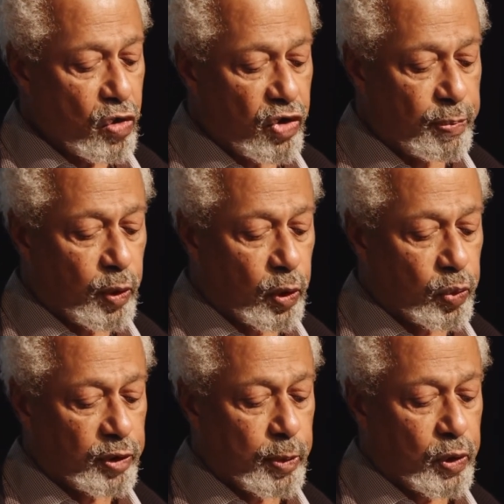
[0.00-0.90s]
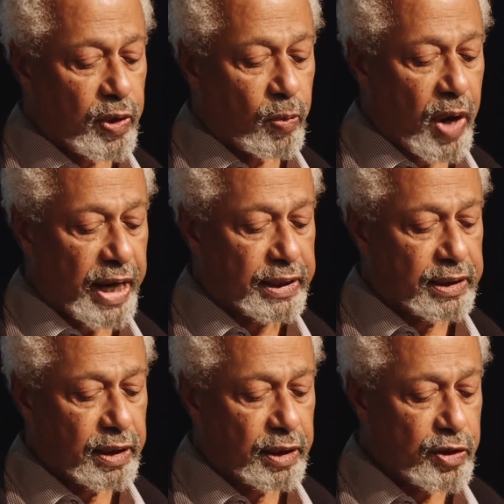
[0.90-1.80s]
rippled with blue and
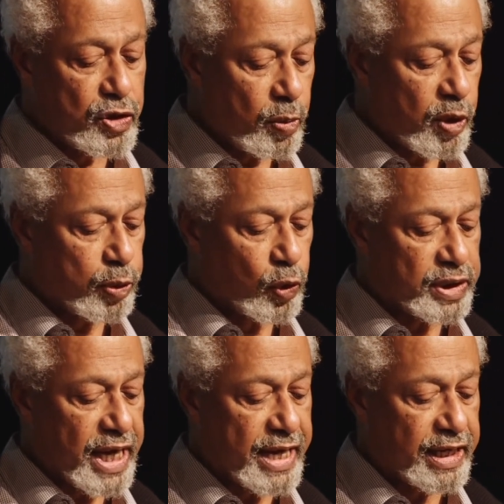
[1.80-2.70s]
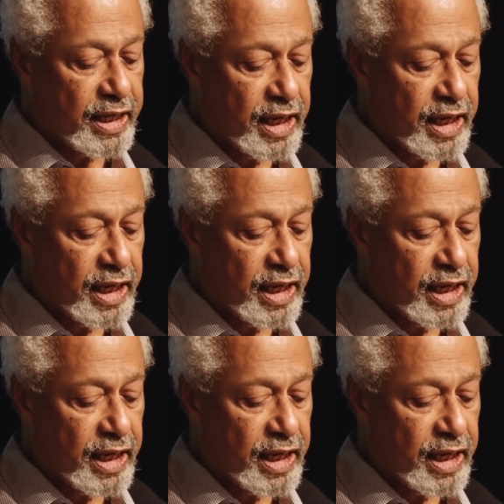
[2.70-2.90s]
white, innumerable tiny